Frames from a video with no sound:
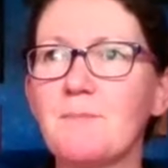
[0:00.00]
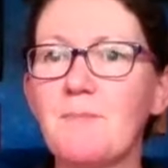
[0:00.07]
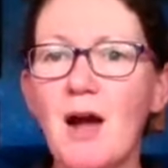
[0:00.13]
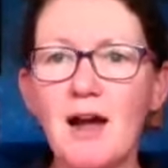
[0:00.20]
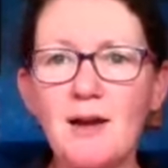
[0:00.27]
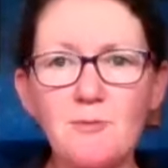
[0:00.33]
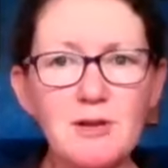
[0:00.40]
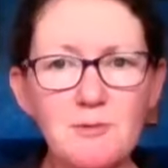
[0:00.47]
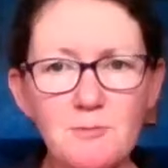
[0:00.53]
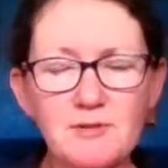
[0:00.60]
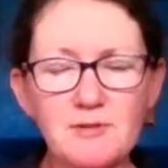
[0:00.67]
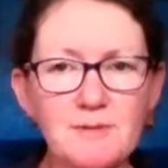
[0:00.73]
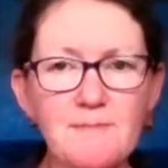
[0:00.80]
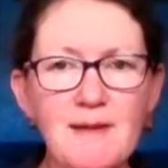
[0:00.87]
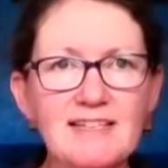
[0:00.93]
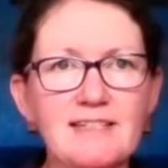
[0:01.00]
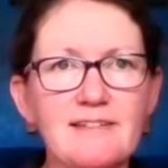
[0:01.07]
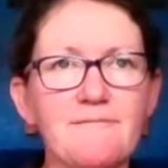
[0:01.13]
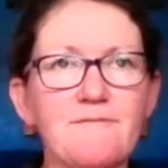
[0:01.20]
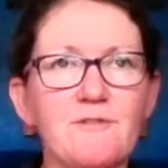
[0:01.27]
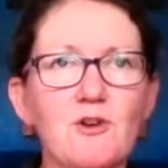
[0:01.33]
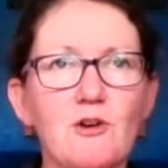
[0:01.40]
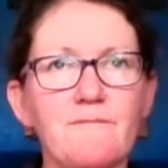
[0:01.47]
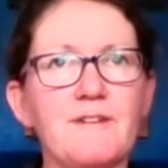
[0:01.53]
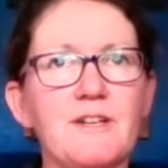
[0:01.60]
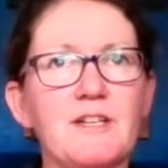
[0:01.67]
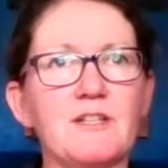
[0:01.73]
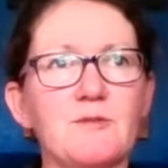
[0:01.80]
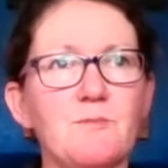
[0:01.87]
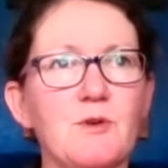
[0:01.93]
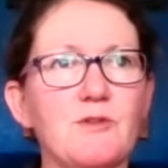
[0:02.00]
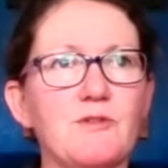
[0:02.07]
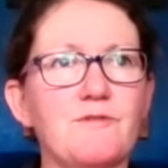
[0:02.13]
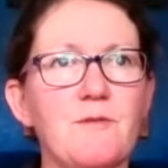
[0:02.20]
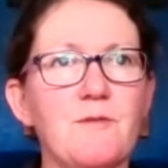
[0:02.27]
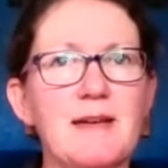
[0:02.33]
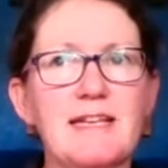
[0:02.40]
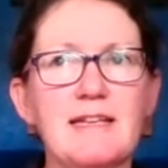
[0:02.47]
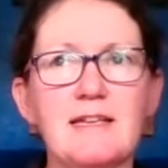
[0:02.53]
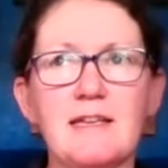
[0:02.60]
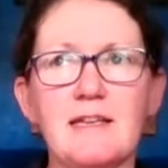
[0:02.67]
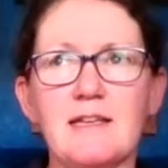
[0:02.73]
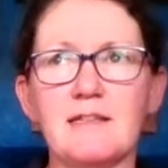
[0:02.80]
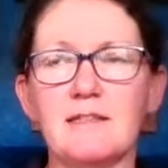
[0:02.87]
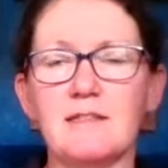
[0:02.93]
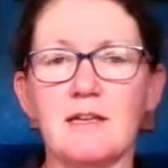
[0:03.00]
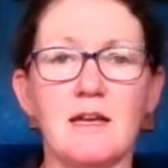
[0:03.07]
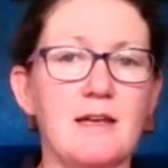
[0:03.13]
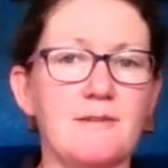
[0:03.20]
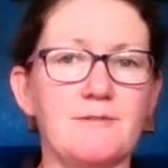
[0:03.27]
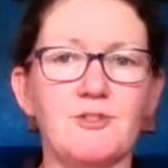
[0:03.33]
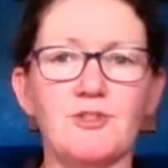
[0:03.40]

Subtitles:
But it was a massive confidence boost for me to